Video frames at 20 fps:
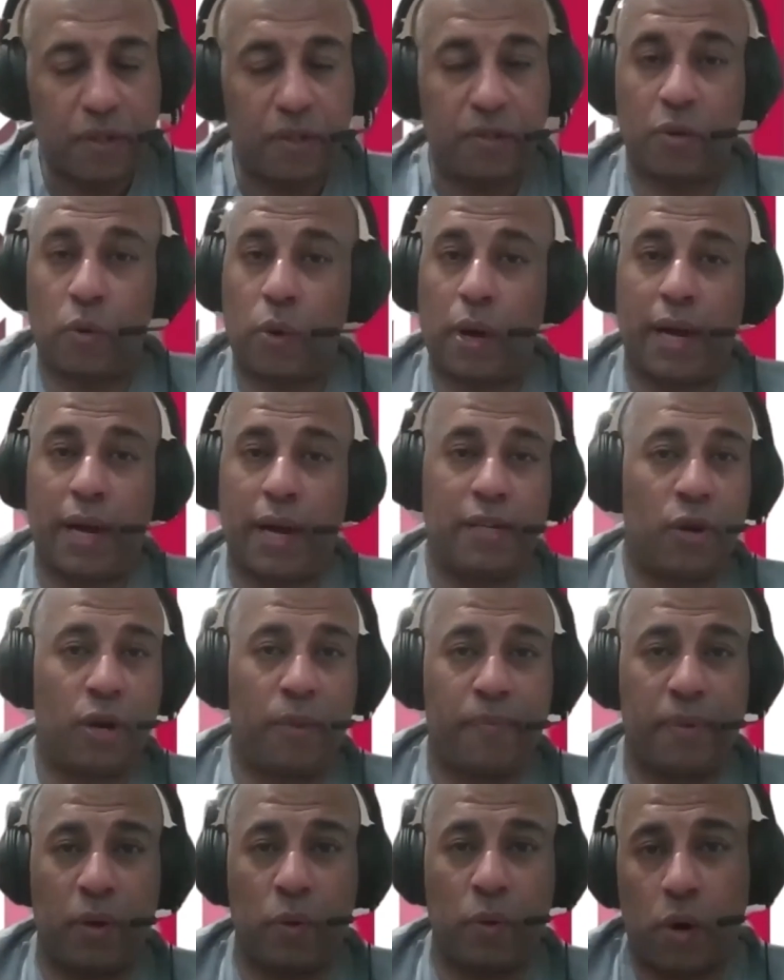So while you
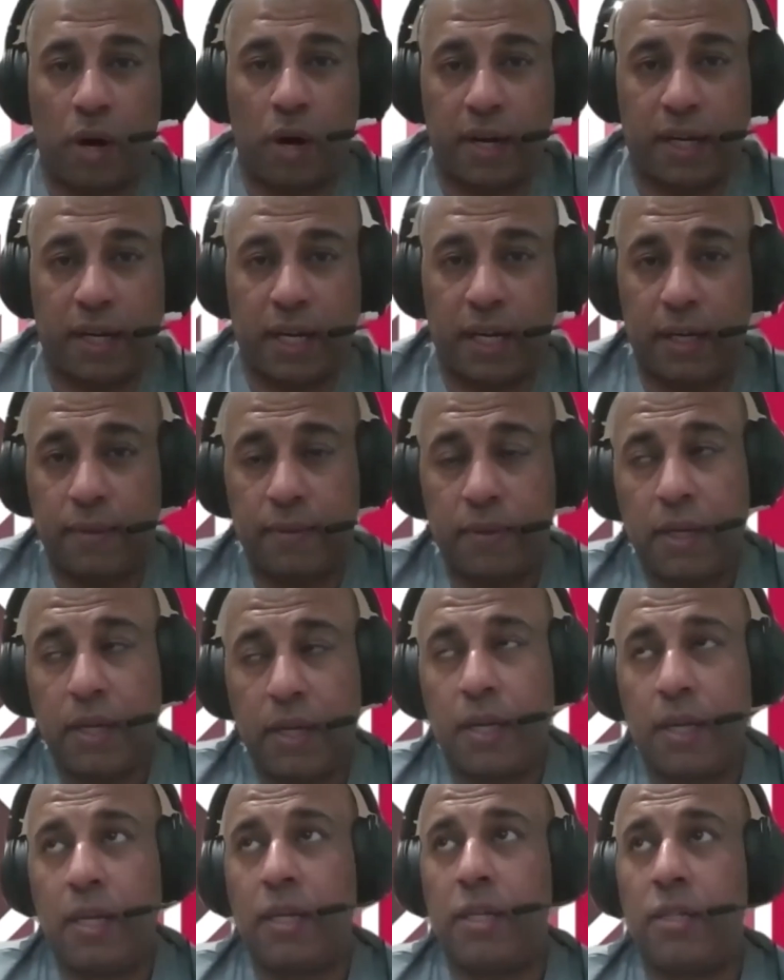have been working,
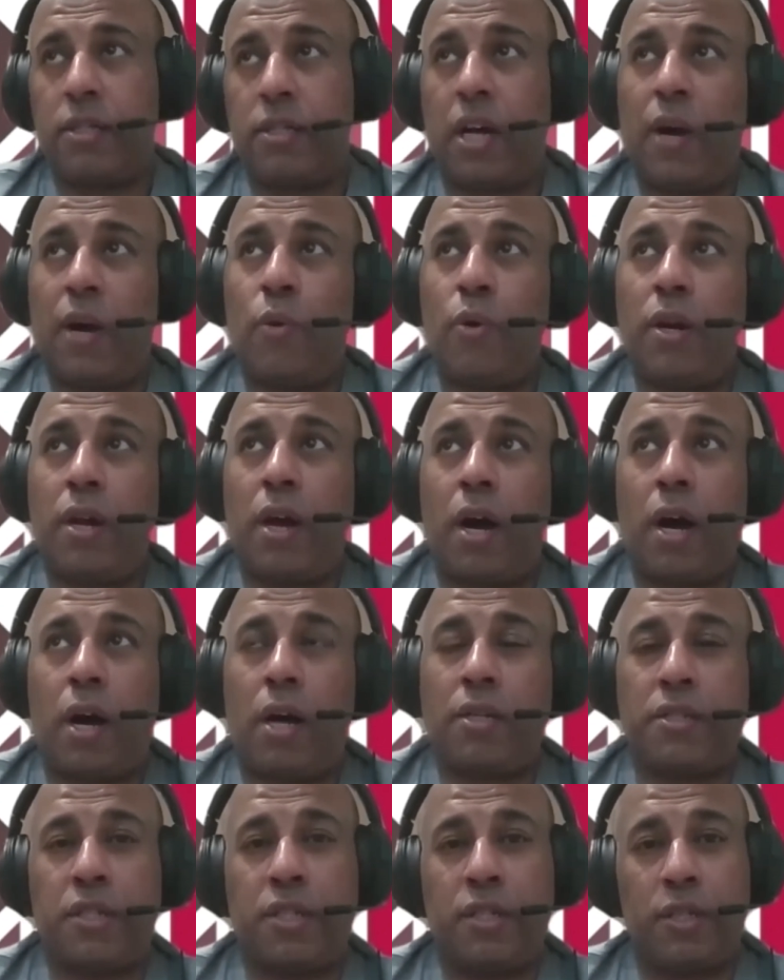so I want to
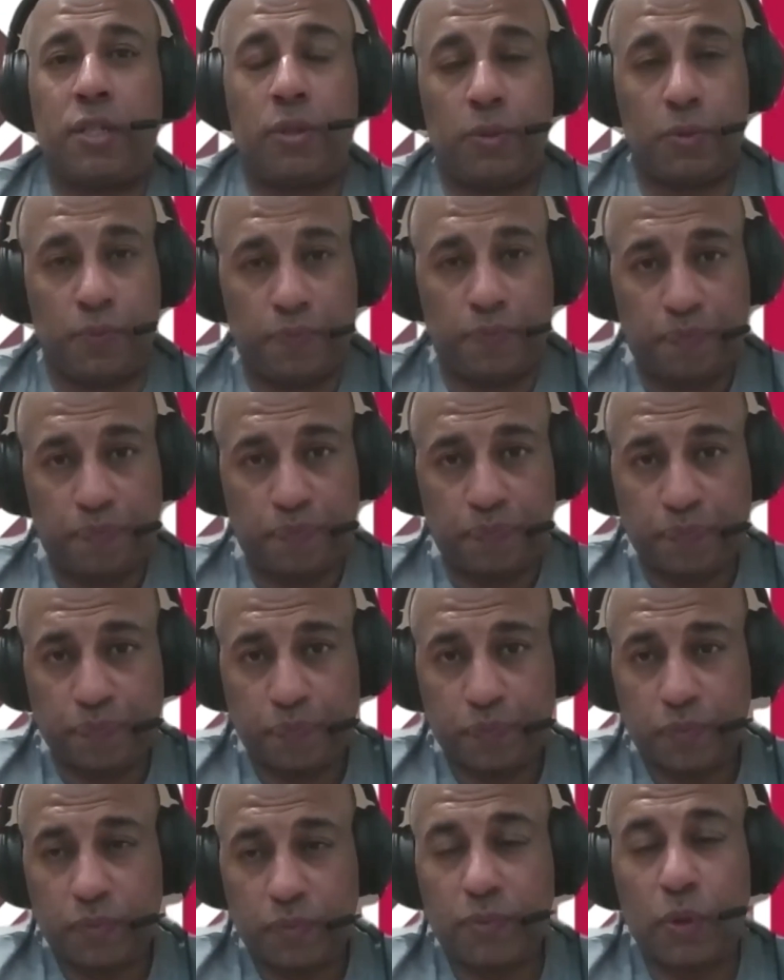ask you,
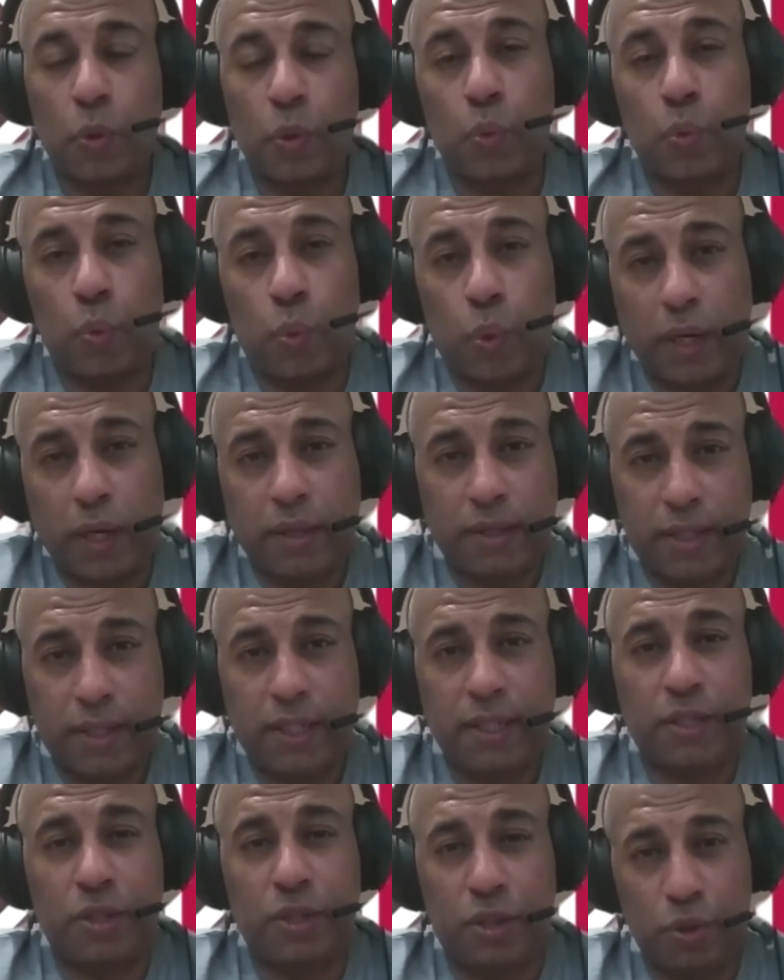what
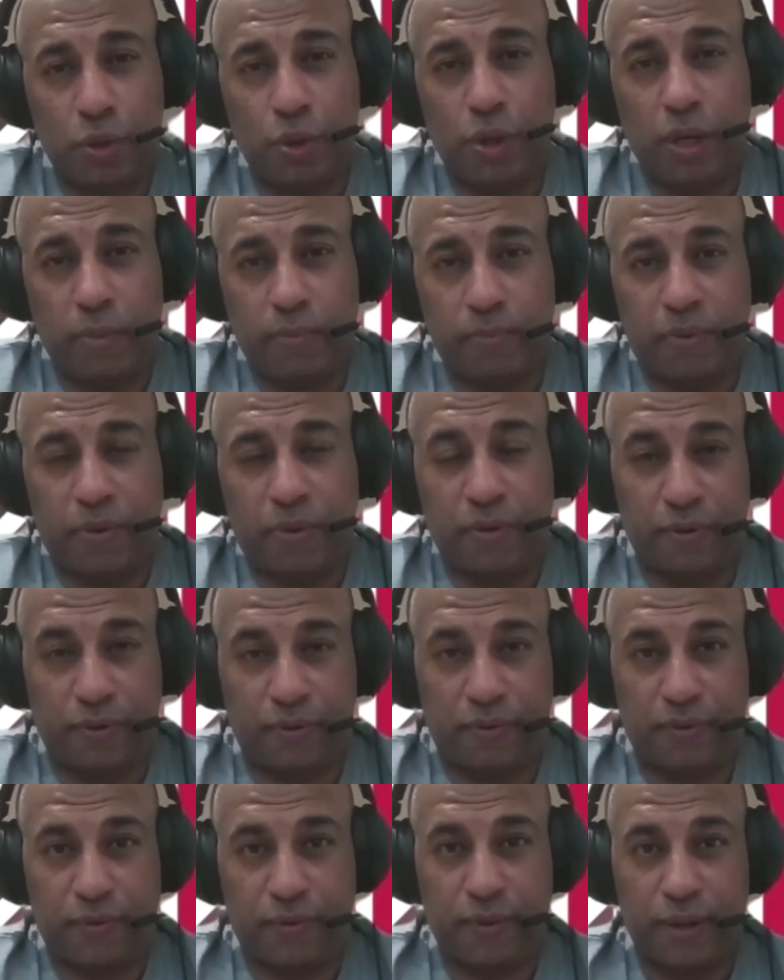did you
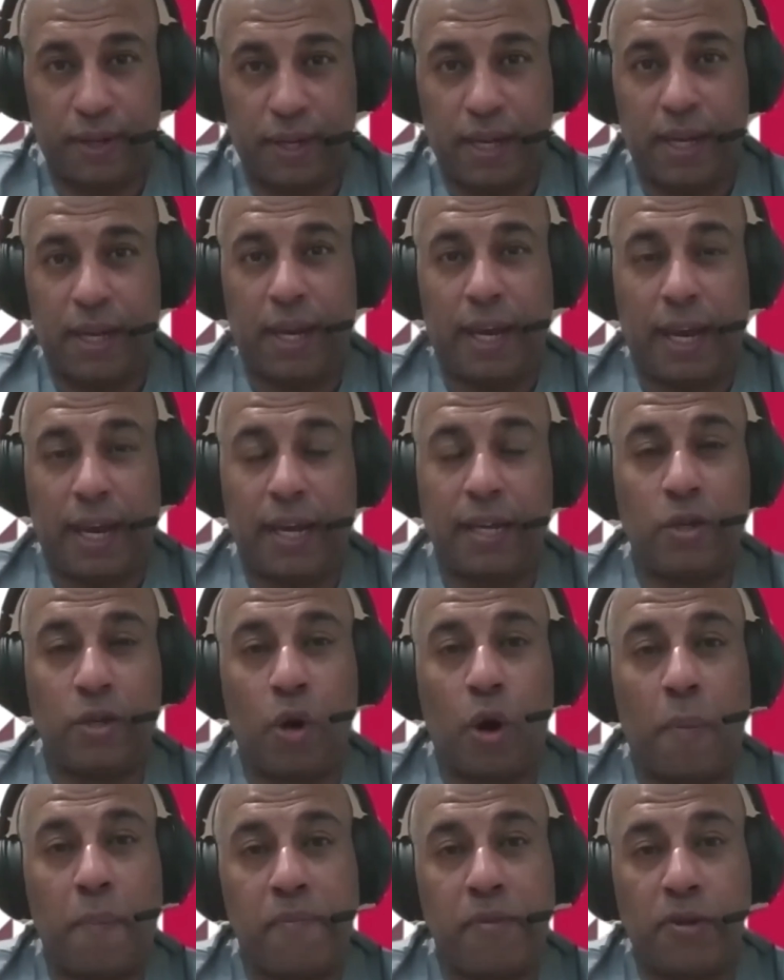improve in
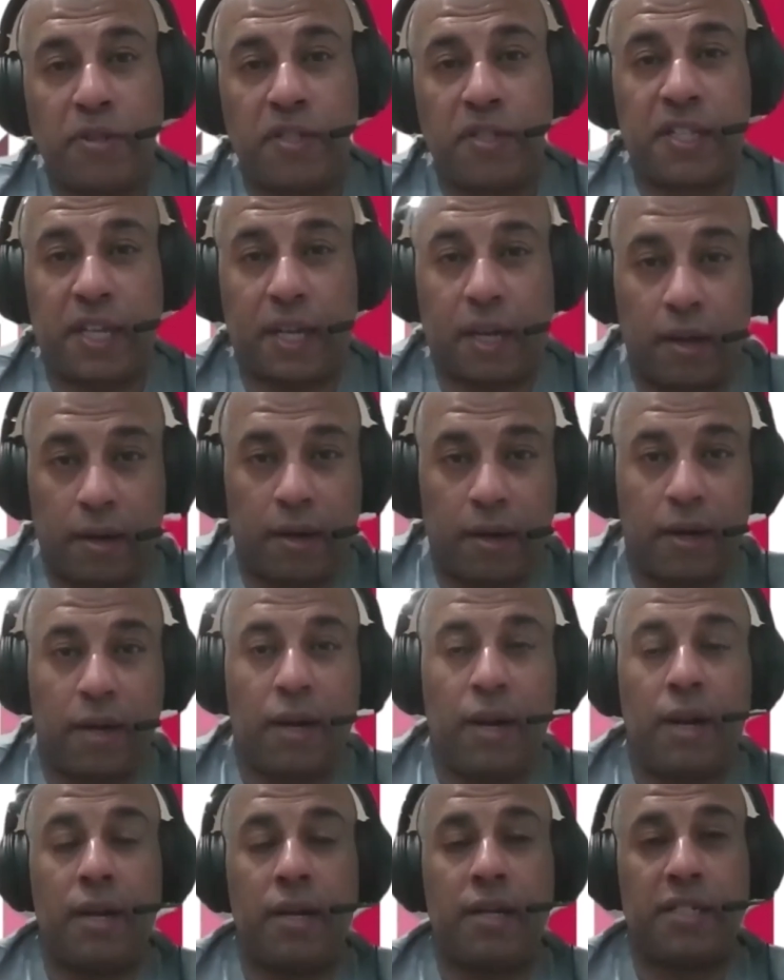your musical
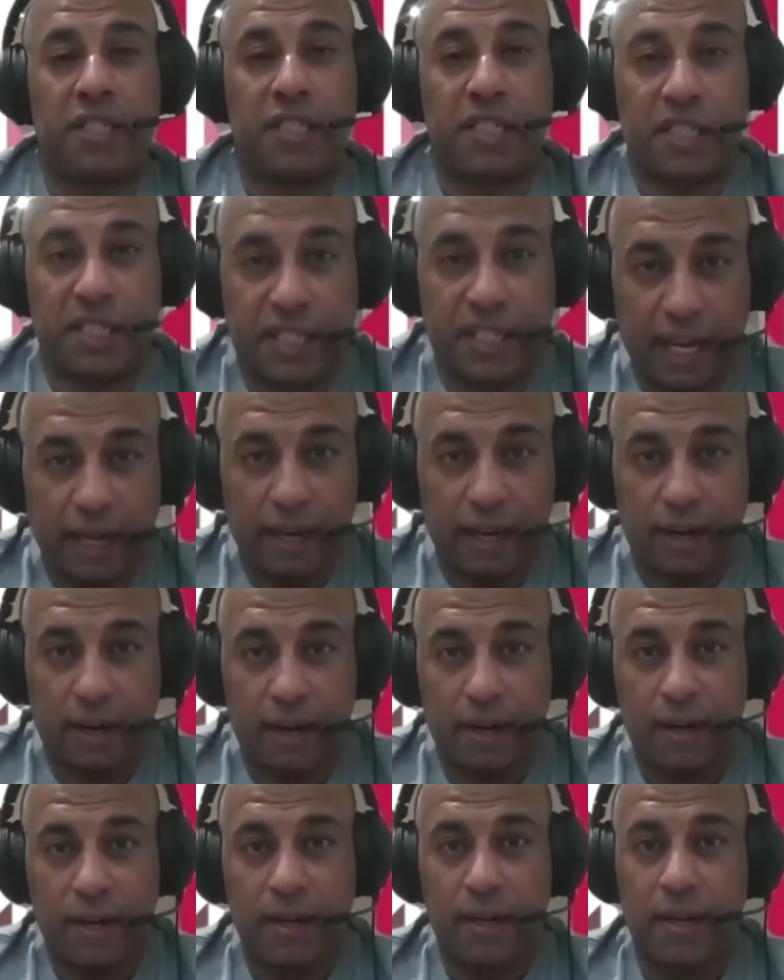
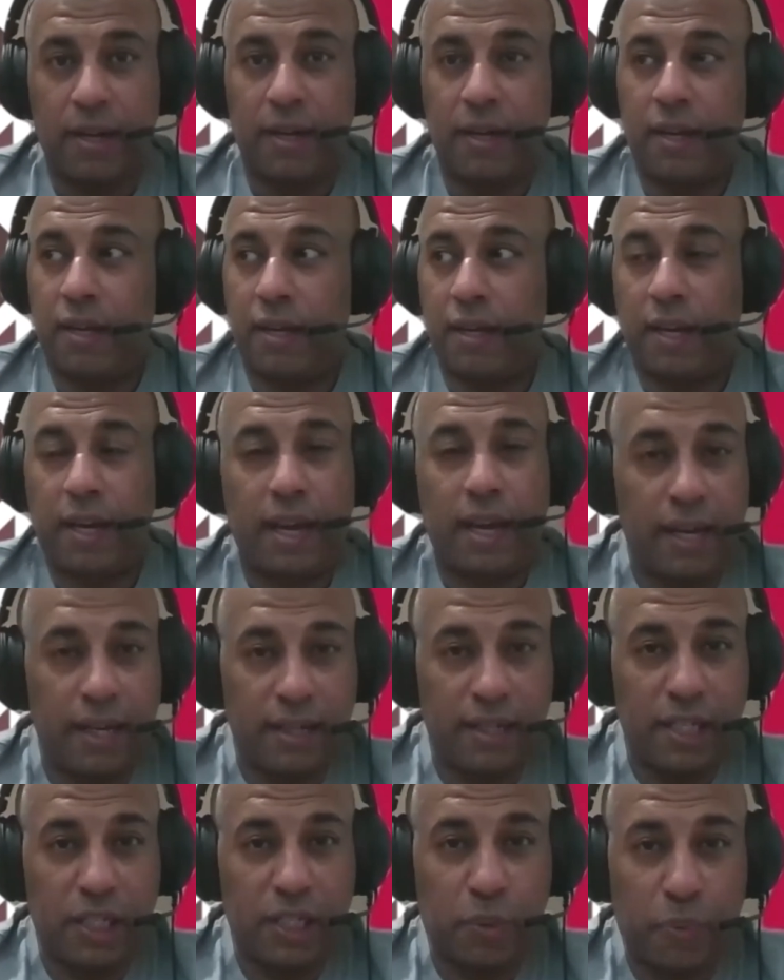skill
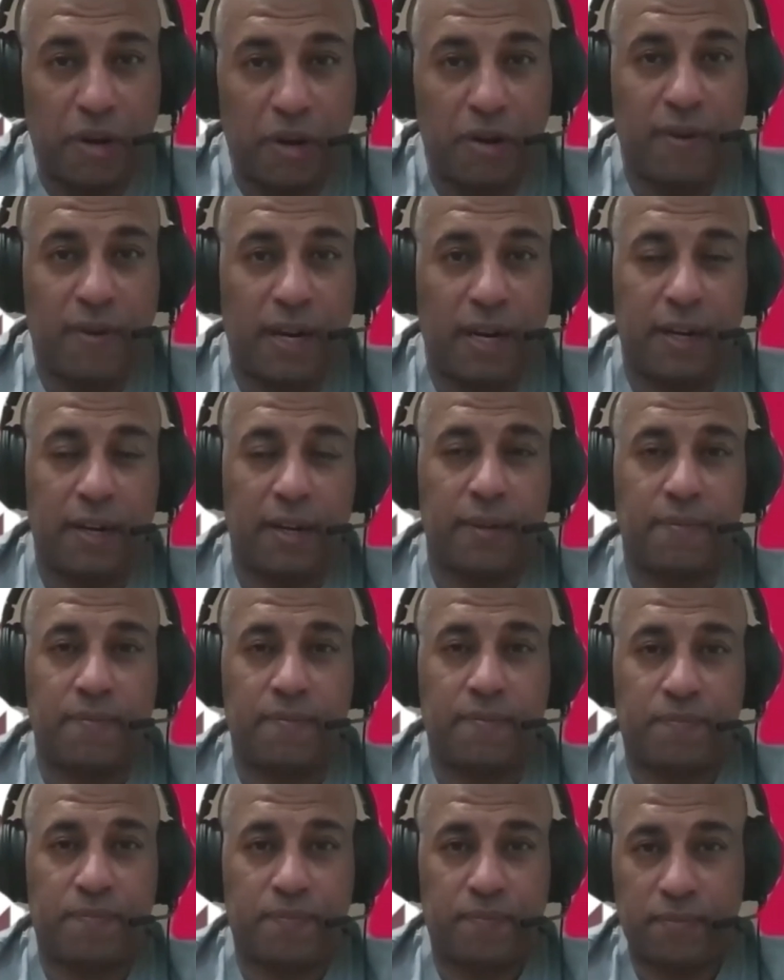in this period,
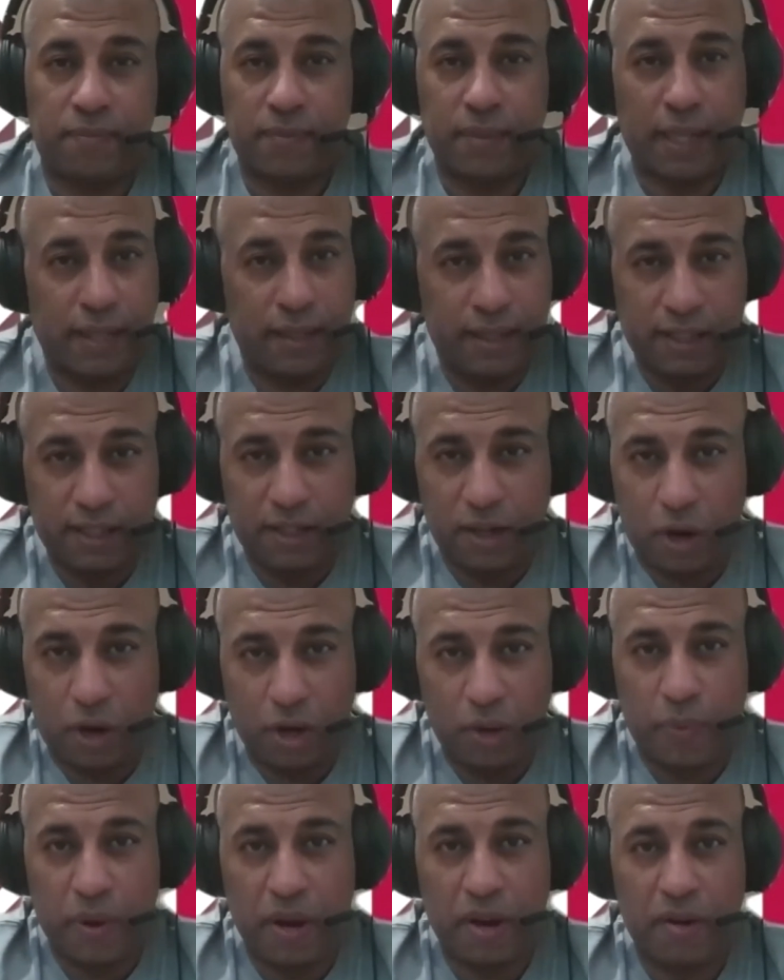in this
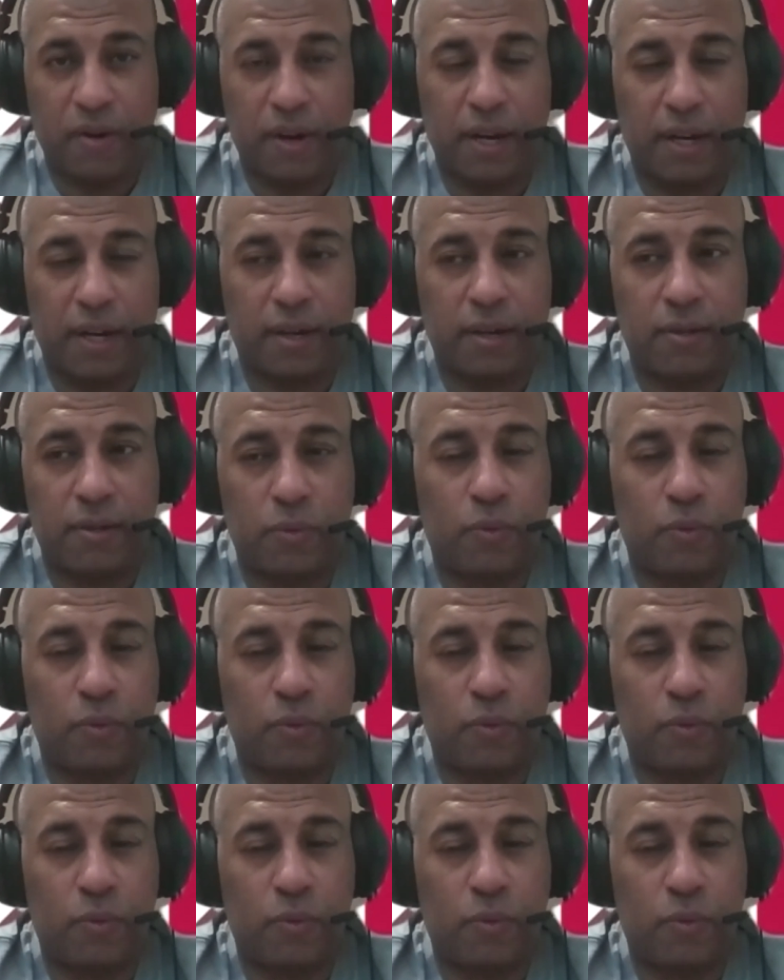long period?